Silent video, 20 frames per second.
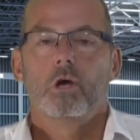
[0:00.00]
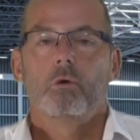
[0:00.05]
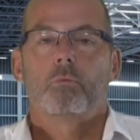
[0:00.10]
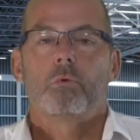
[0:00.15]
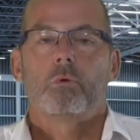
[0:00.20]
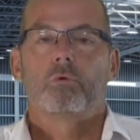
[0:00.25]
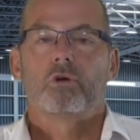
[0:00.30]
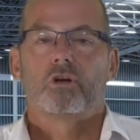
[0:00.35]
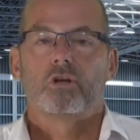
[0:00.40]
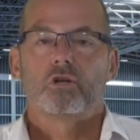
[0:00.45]
We
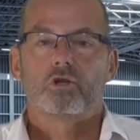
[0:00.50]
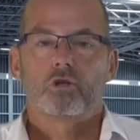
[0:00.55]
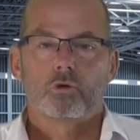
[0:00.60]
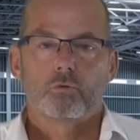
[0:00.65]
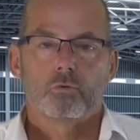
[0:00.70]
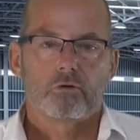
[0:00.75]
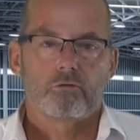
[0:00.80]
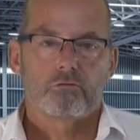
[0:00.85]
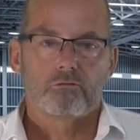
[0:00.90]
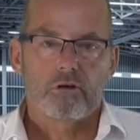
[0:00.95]
want to
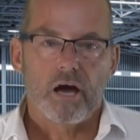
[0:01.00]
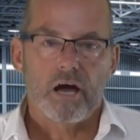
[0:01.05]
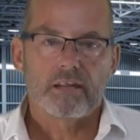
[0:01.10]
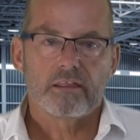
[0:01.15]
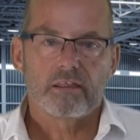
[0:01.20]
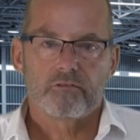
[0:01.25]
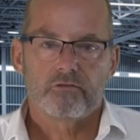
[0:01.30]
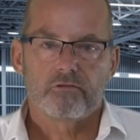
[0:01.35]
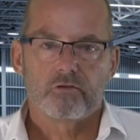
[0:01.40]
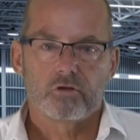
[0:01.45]
do it right
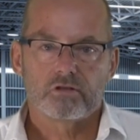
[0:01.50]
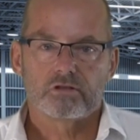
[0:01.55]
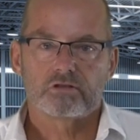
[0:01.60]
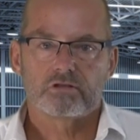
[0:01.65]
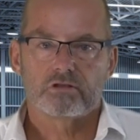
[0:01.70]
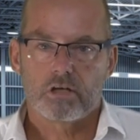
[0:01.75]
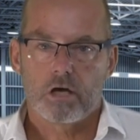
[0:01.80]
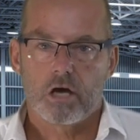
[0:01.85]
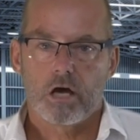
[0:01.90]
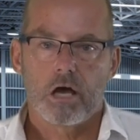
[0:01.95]
the
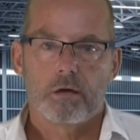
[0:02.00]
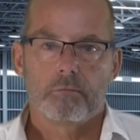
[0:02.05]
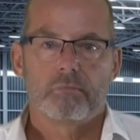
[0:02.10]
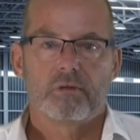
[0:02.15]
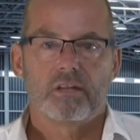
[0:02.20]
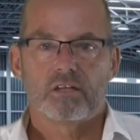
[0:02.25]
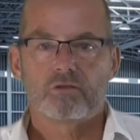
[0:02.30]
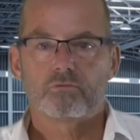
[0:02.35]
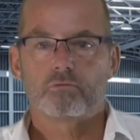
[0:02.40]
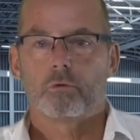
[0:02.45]
first time, and
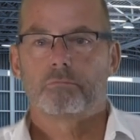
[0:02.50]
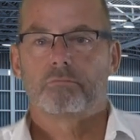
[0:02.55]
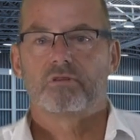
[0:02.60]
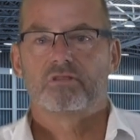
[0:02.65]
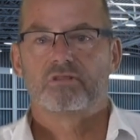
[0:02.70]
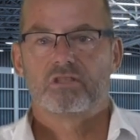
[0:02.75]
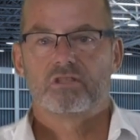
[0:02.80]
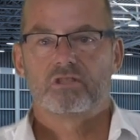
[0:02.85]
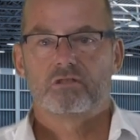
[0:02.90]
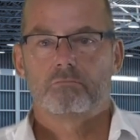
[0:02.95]
that's what
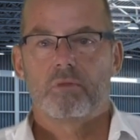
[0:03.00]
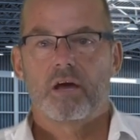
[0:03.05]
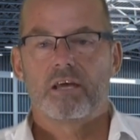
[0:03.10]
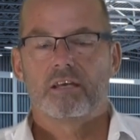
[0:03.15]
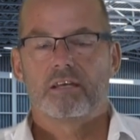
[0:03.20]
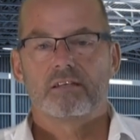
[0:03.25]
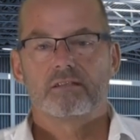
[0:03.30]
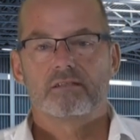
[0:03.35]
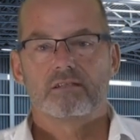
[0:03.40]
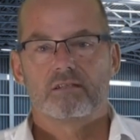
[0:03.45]
precision
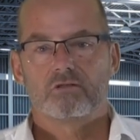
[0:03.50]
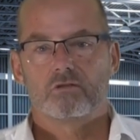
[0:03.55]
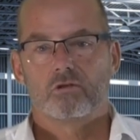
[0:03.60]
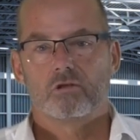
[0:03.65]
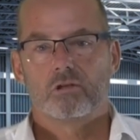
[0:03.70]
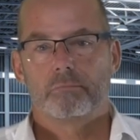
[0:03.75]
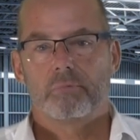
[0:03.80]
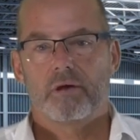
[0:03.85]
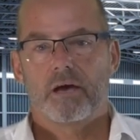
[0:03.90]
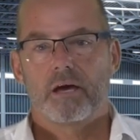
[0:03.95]
maintenance is all
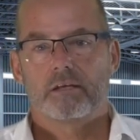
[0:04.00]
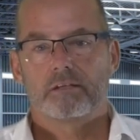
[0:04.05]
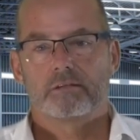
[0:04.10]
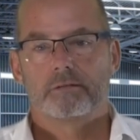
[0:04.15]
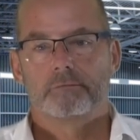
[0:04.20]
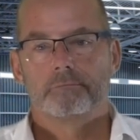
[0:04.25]
about.